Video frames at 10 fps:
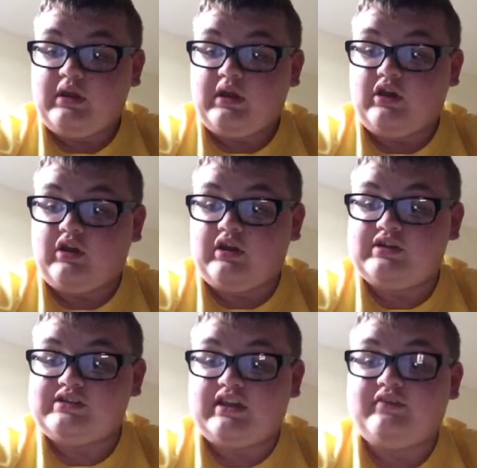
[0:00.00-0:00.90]

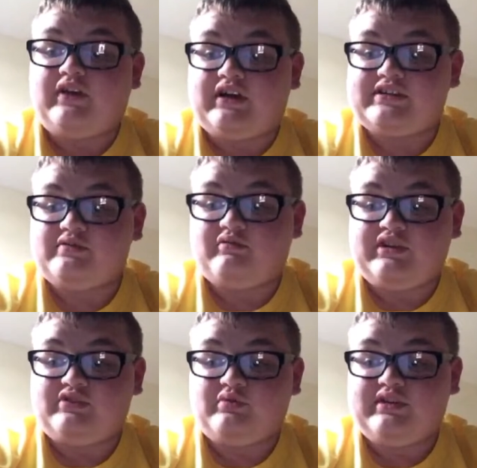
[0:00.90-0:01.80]
Instead of likes and
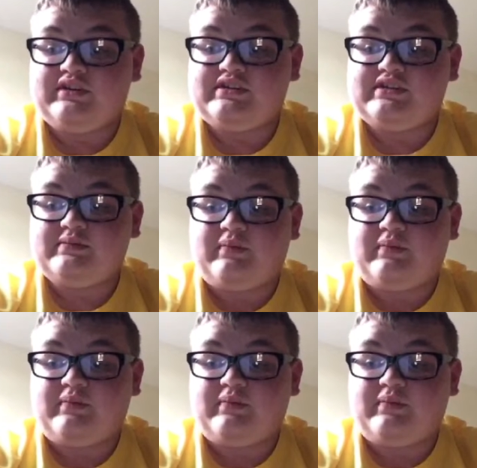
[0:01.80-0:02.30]
retweets,